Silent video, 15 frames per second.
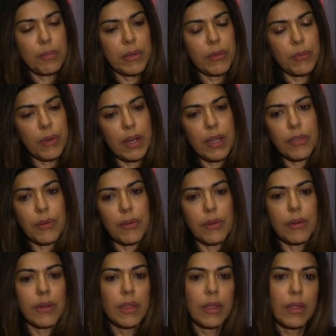but
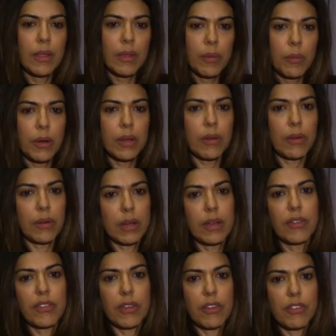rather what
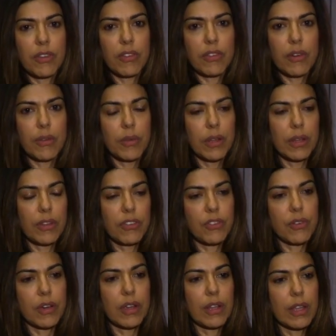organizations are really
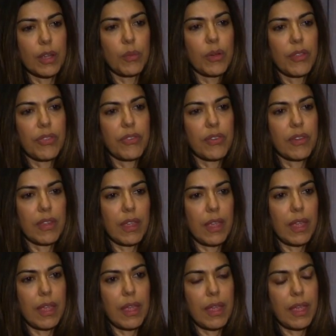struggling with
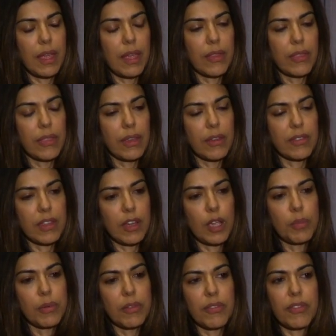today and the
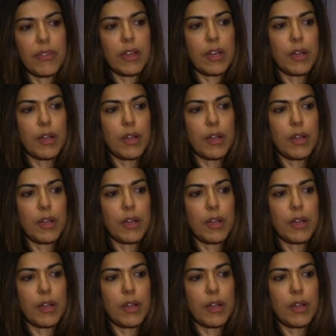type of